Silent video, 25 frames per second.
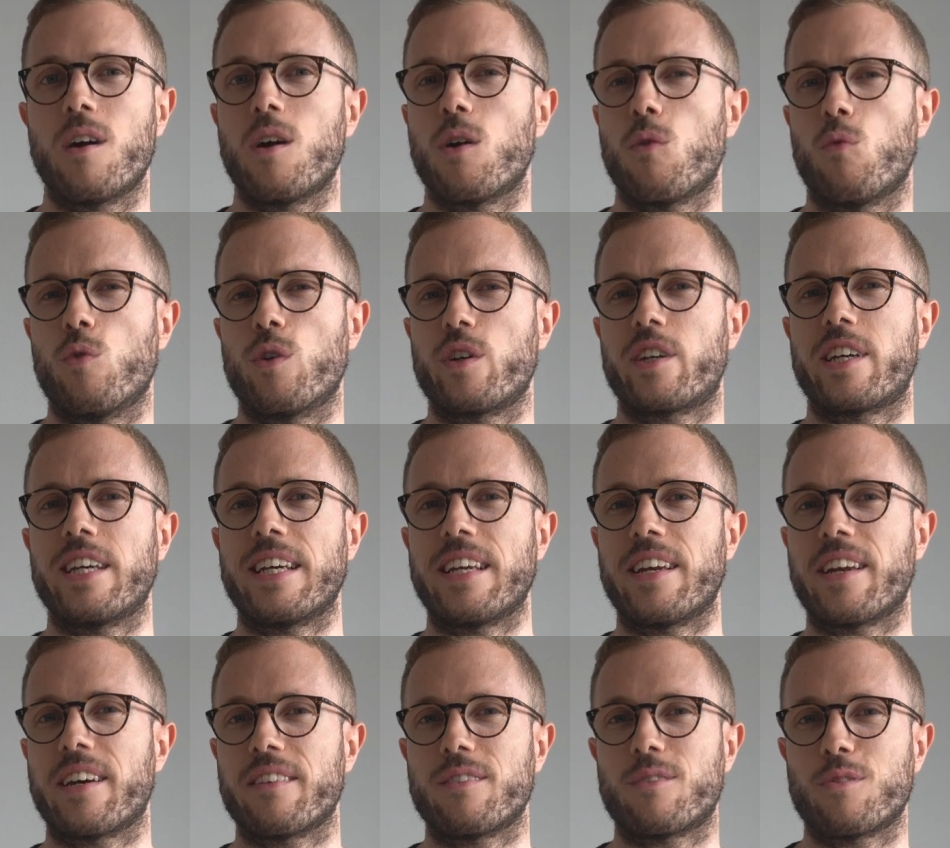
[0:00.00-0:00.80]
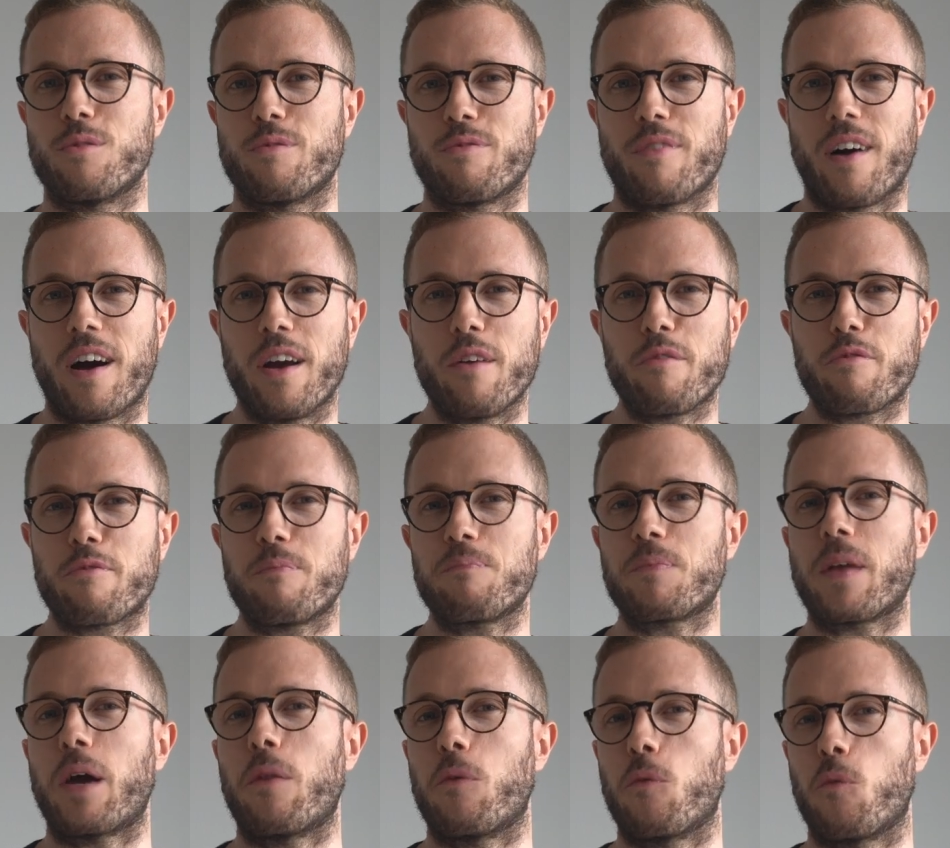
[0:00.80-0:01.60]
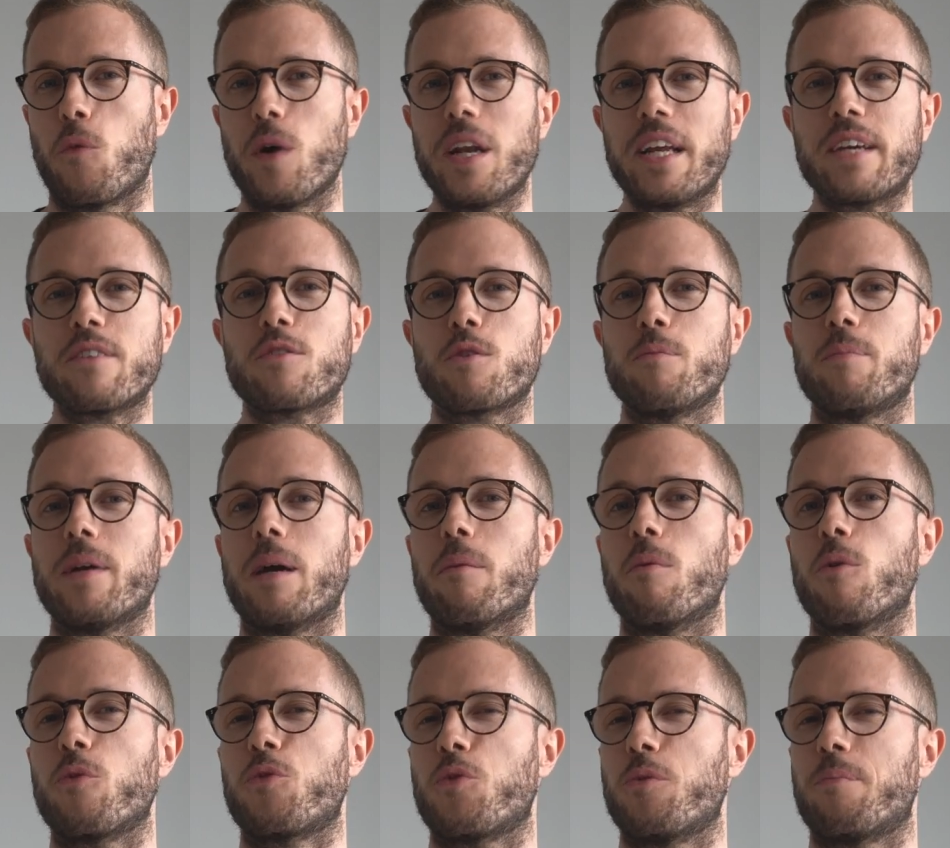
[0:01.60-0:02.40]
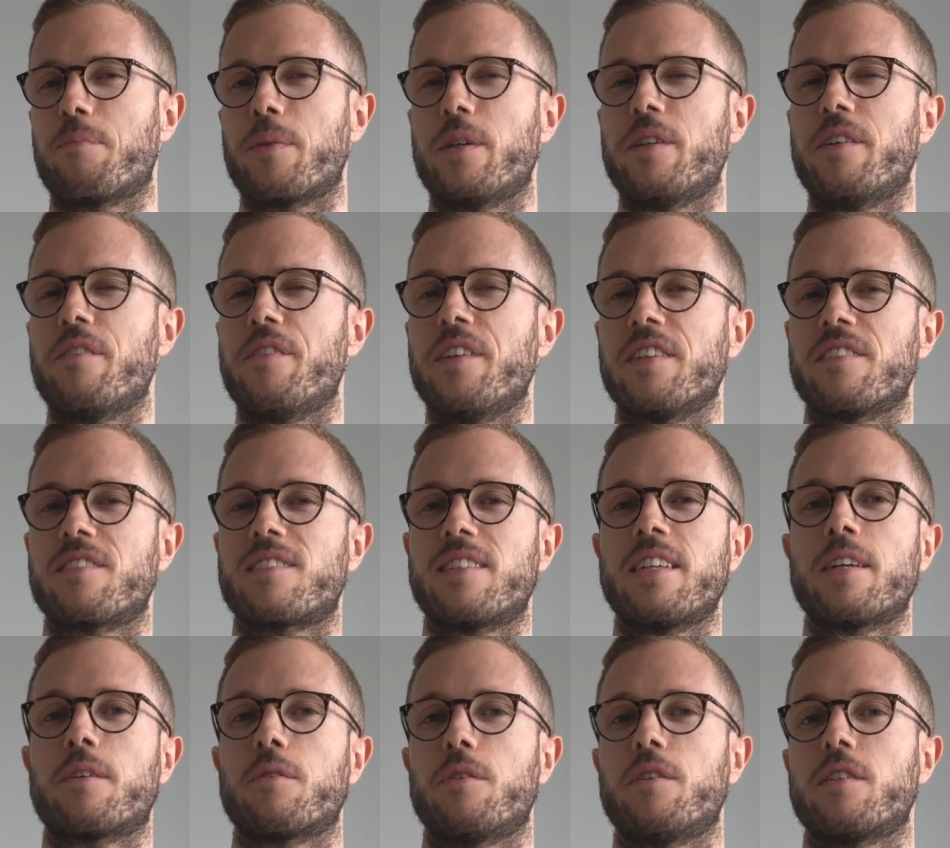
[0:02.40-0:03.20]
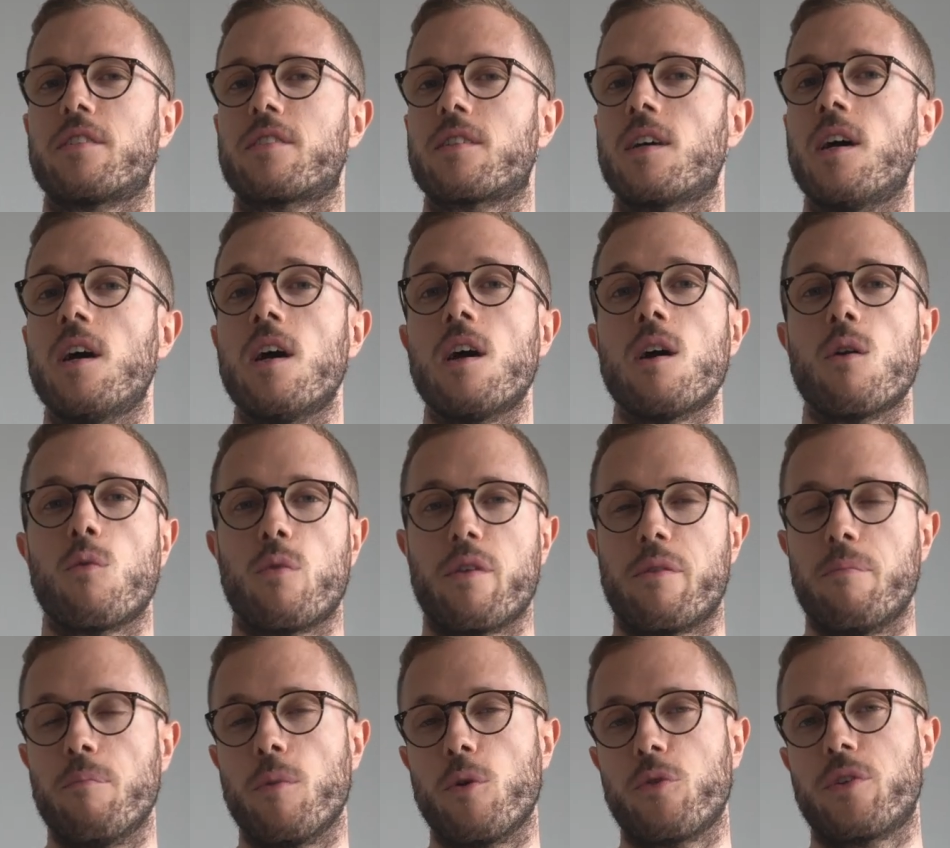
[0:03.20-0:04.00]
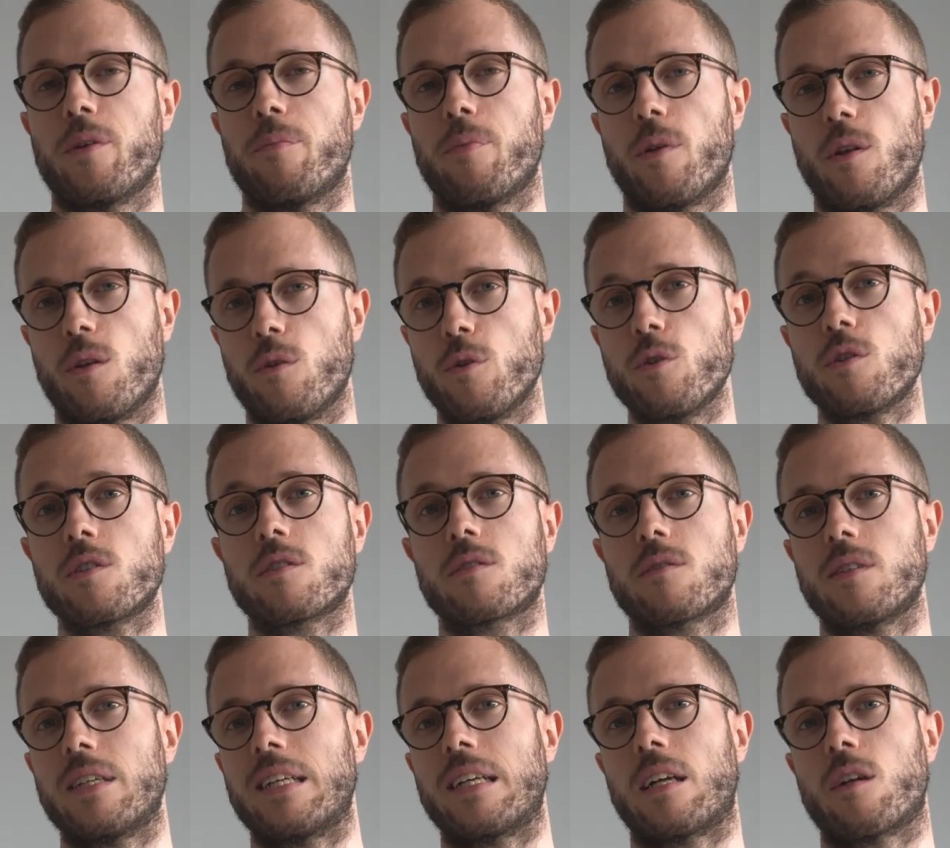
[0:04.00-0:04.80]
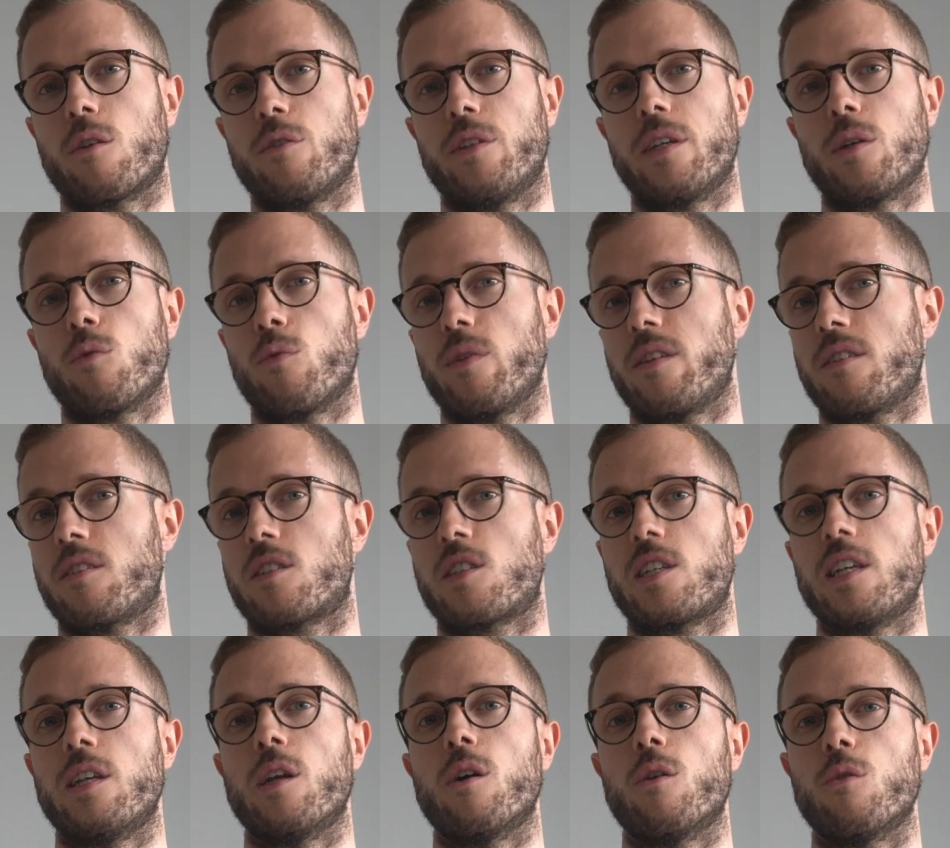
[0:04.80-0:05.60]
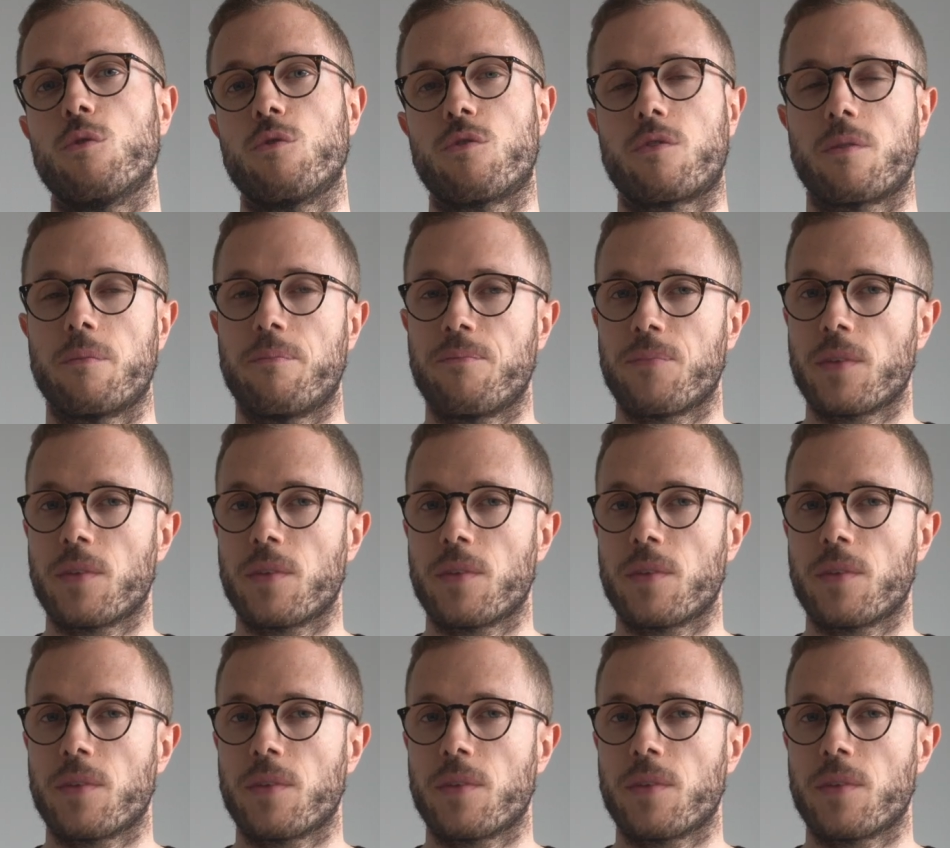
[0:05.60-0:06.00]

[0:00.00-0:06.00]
working 9 to 5, and willing to be able to pair these sneakers with multiple looks, including with chinos